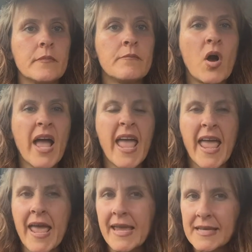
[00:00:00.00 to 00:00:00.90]
My
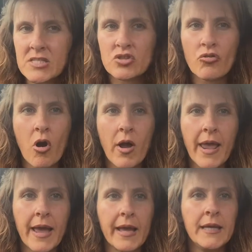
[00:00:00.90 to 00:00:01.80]
hair gets
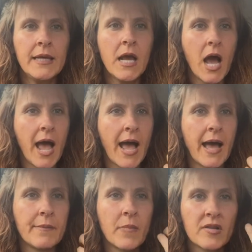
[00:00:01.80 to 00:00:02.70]
drier.
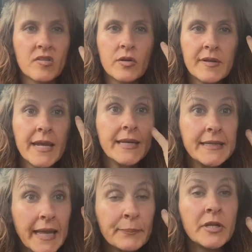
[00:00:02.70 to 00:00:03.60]
I sort of
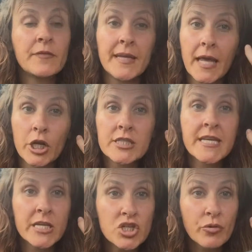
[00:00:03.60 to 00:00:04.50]
get a bit of a yellow
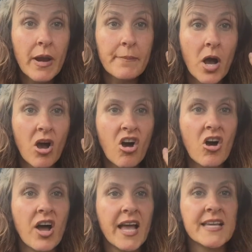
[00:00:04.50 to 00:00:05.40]
tinge around my
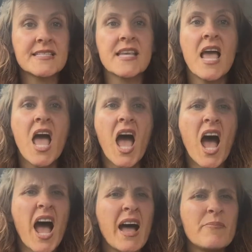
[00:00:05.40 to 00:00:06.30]
eyes.
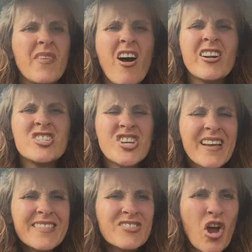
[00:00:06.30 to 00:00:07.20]
I
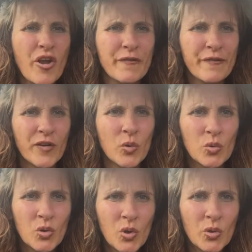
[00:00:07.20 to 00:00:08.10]
just don't feel
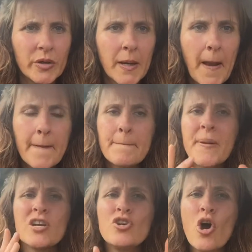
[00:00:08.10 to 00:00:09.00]
good.
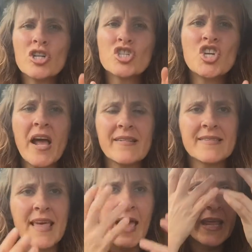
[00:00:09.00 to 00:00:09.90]
But not
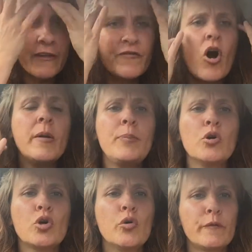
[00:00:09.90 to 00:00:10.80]
just that. If I
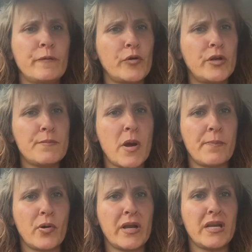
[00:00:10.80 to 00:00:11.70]
put cooked food in my
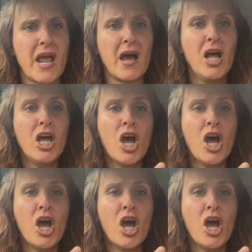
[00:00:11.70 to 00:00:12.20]
body, now